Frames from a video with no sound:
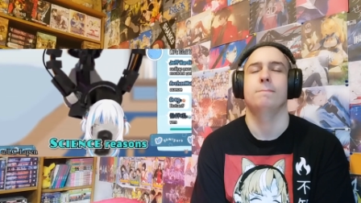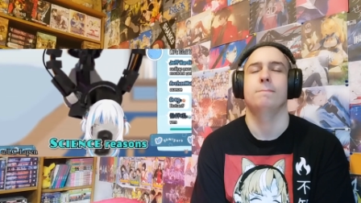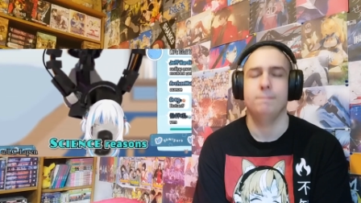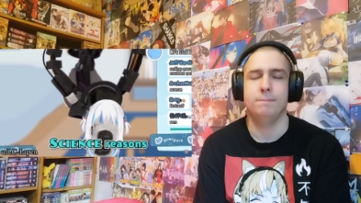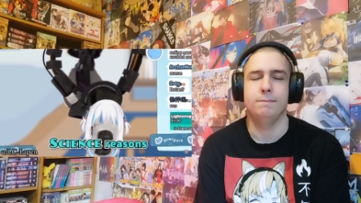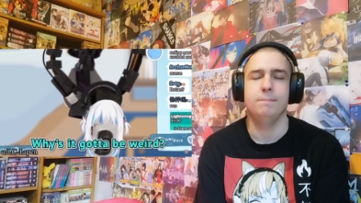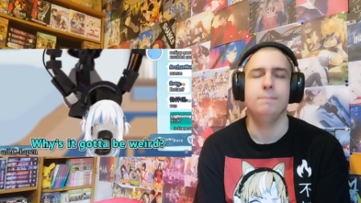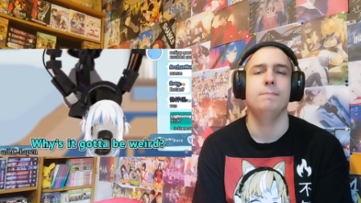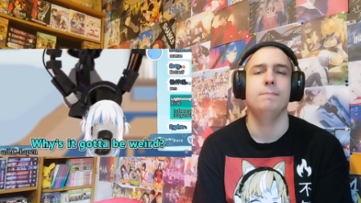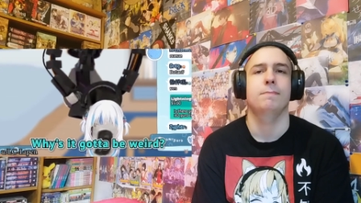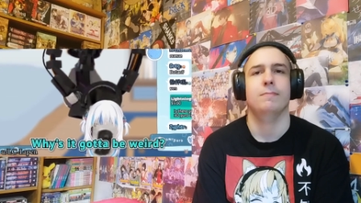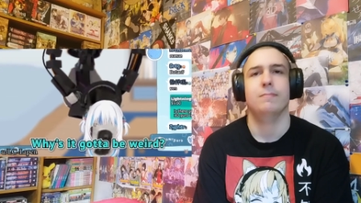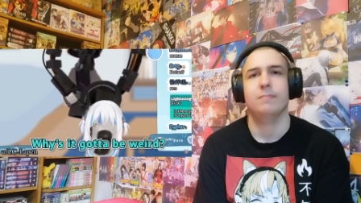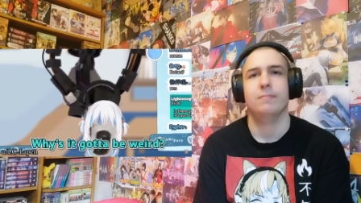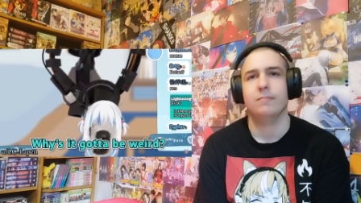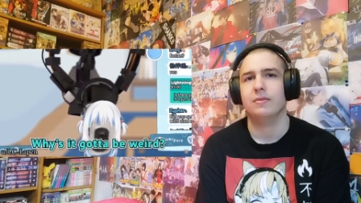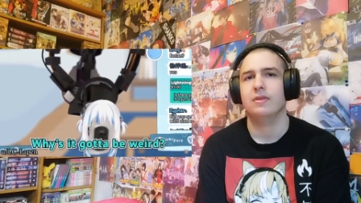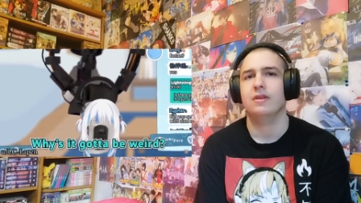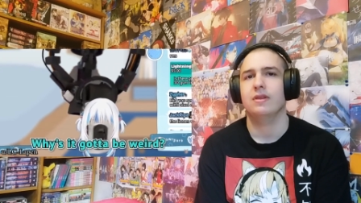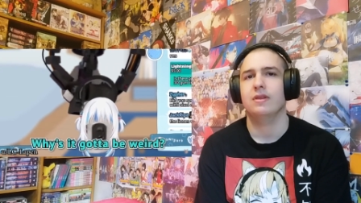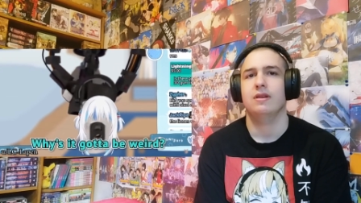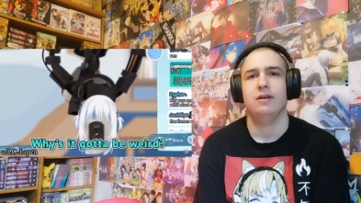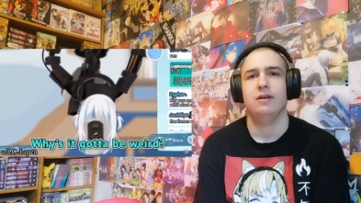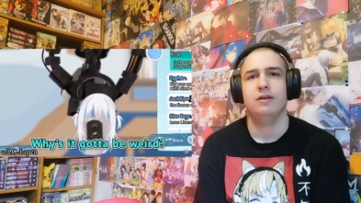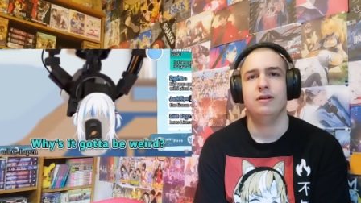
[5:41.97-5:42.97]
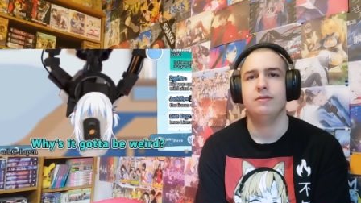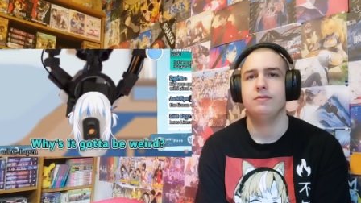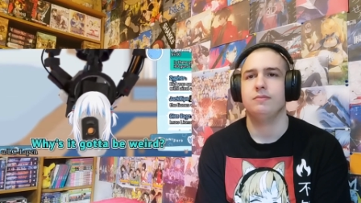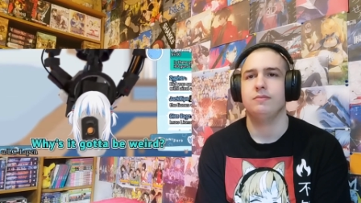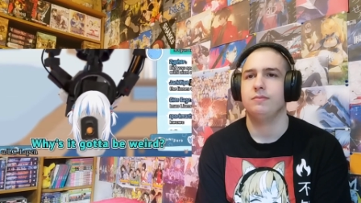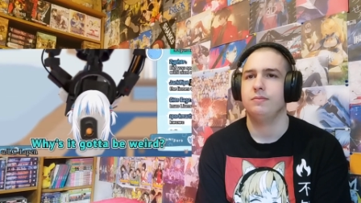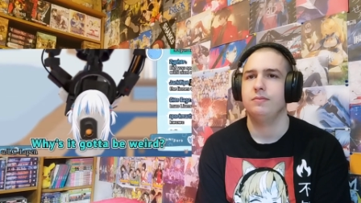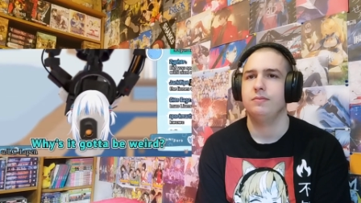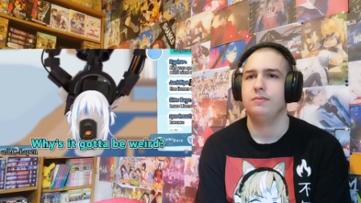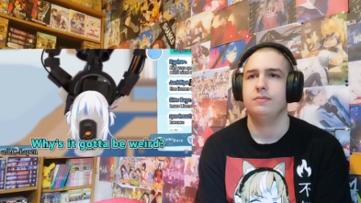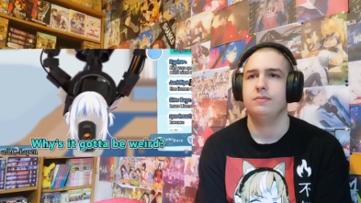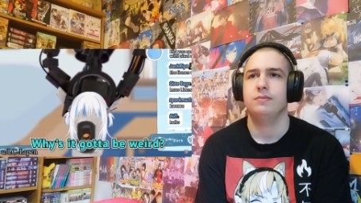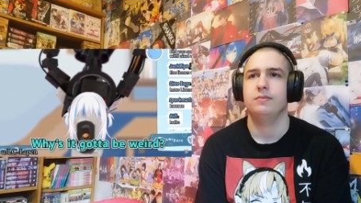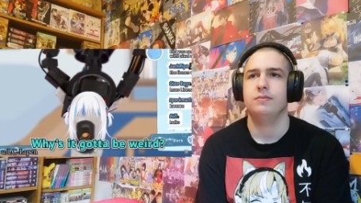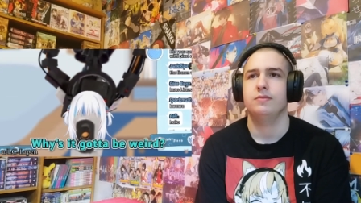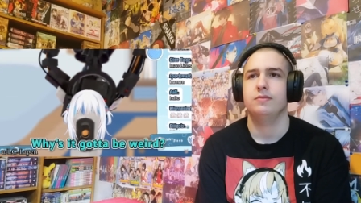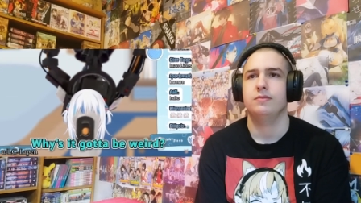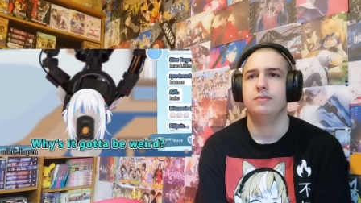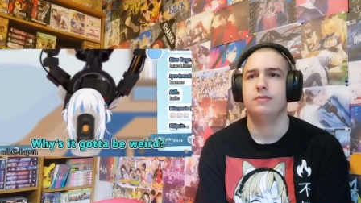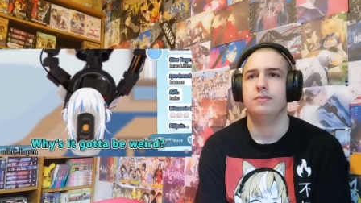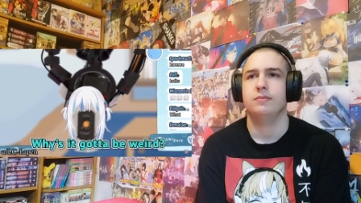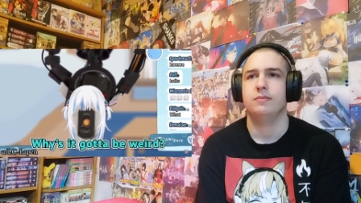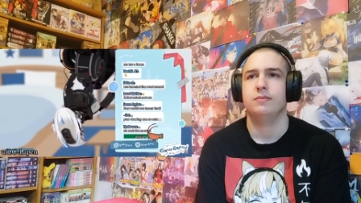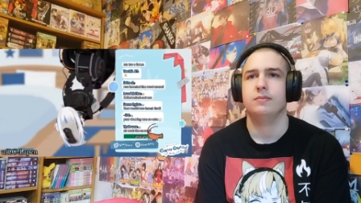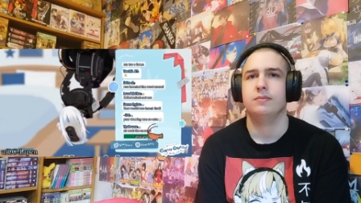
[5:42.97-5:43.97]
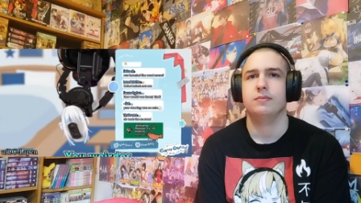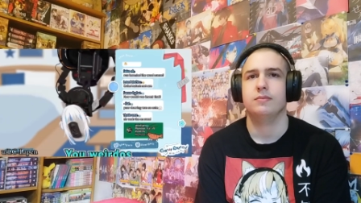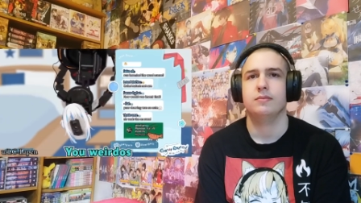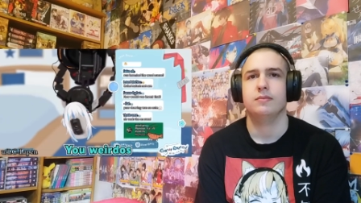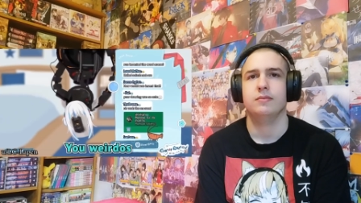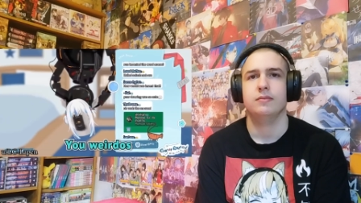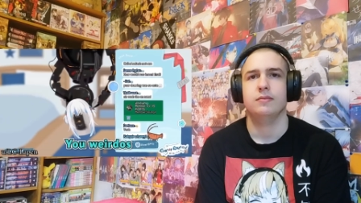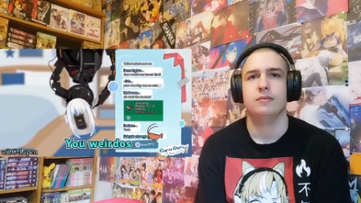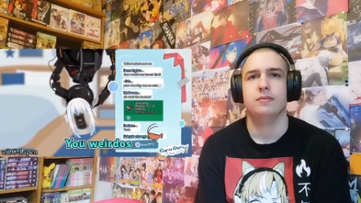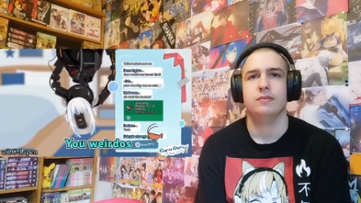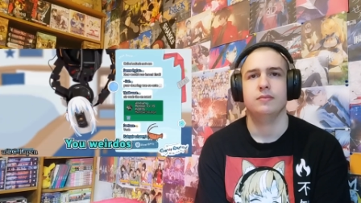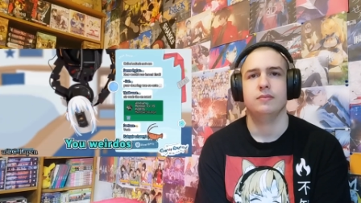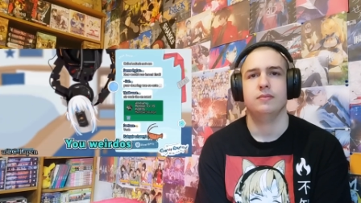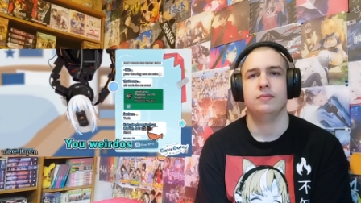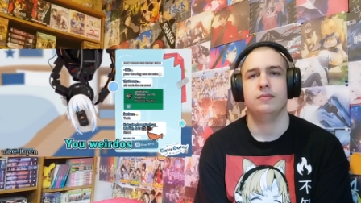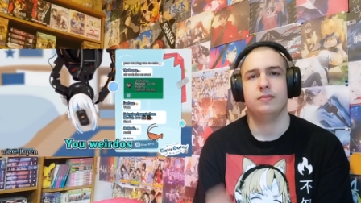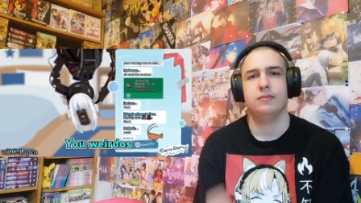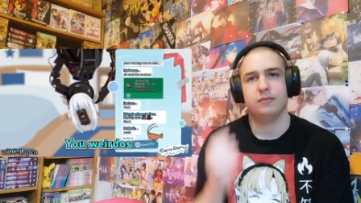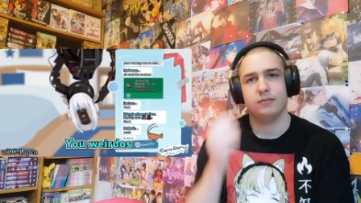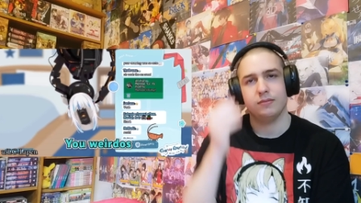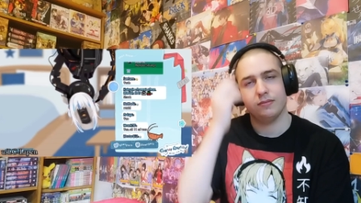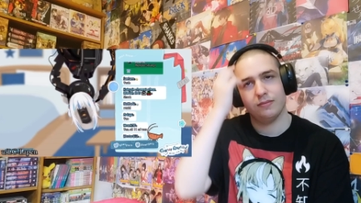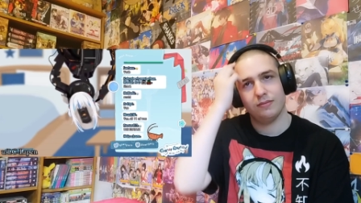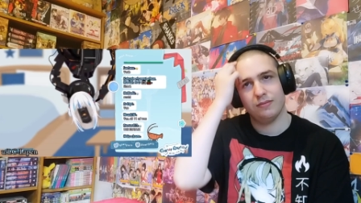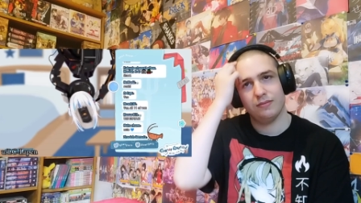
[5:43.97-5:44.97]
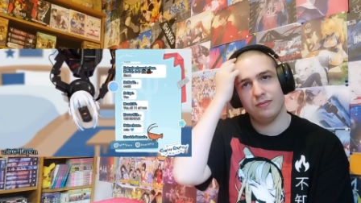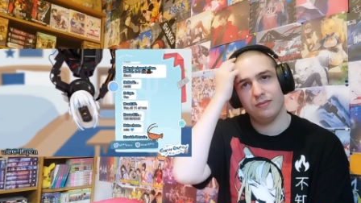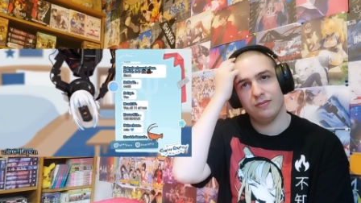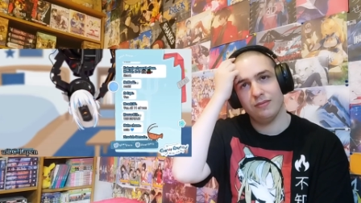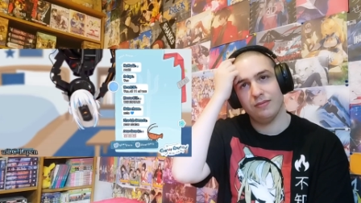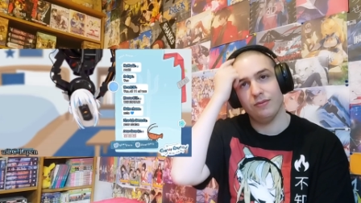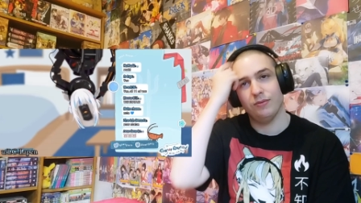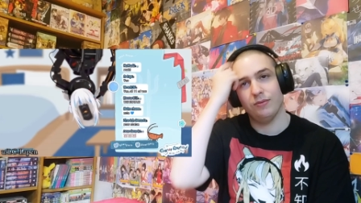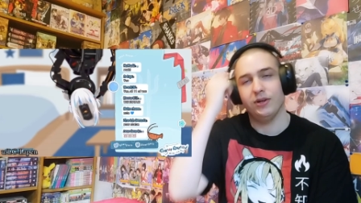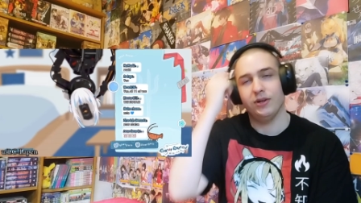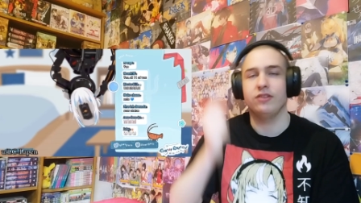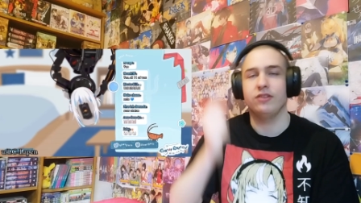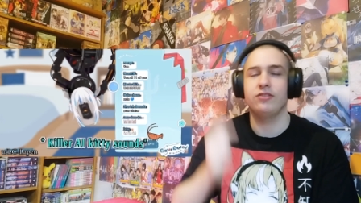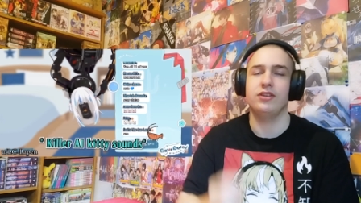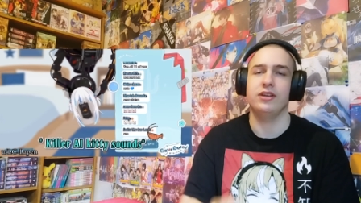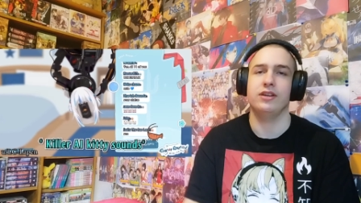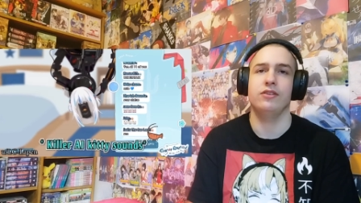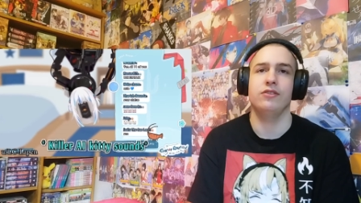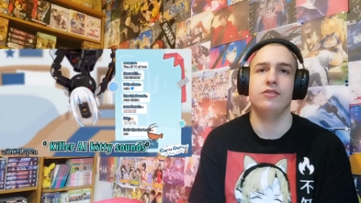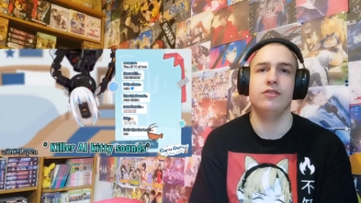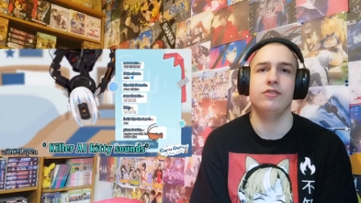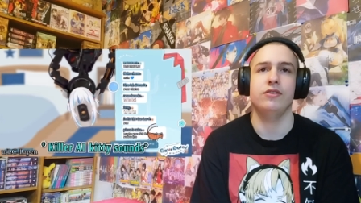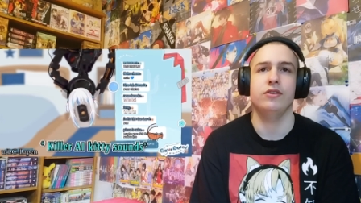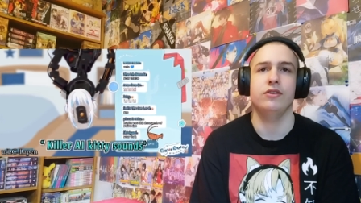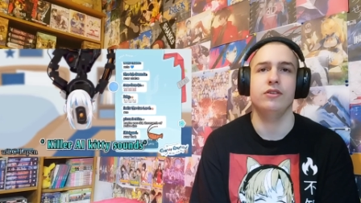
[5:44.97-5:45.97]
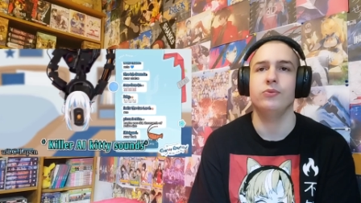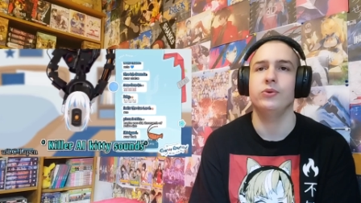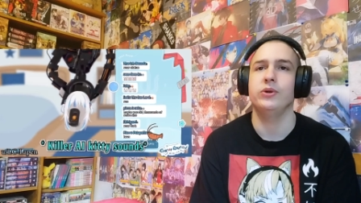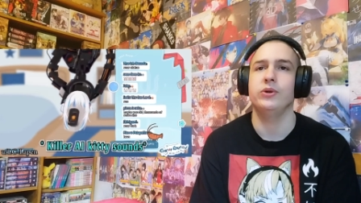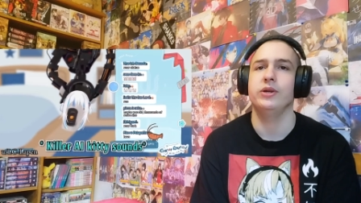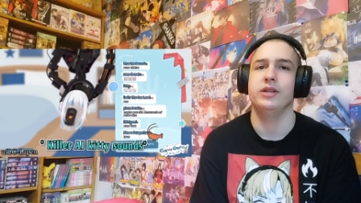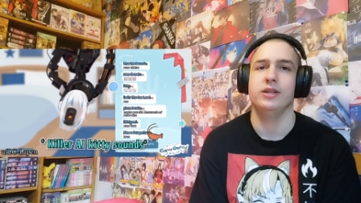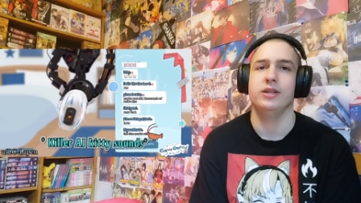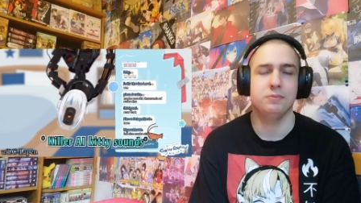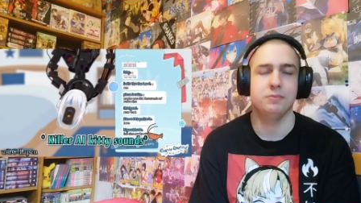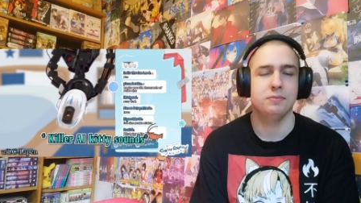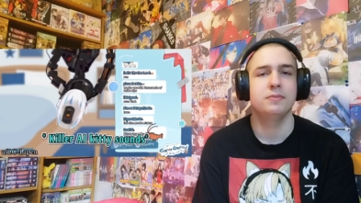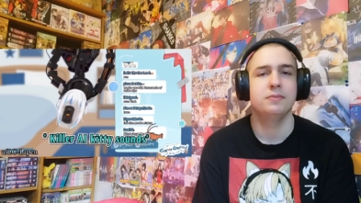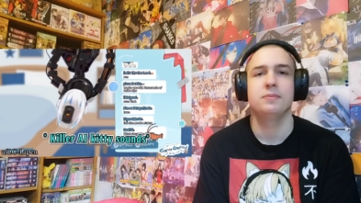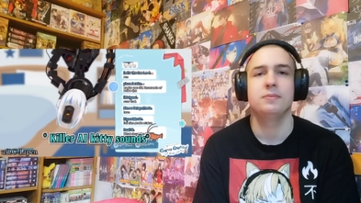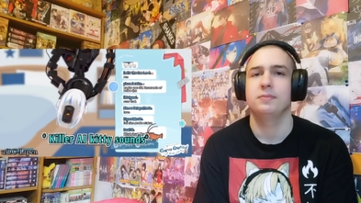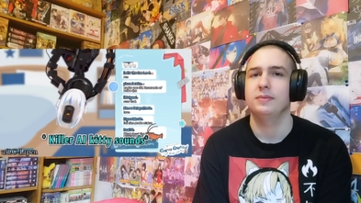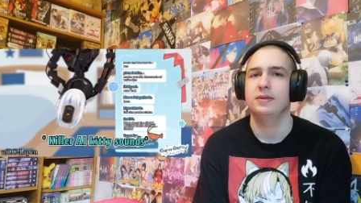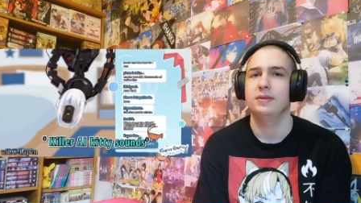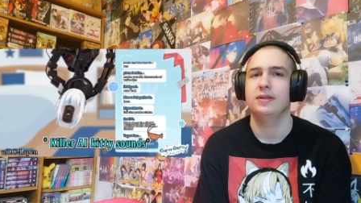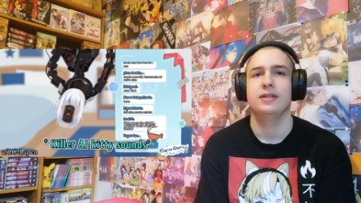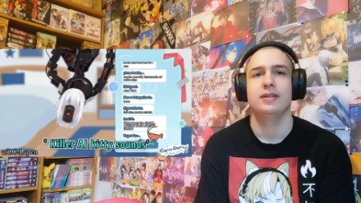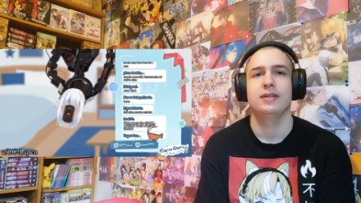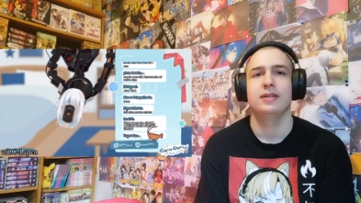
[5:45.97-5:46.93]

Mm. Why's it gotta be weird? You weirdos. Well, science is that weird. Meow,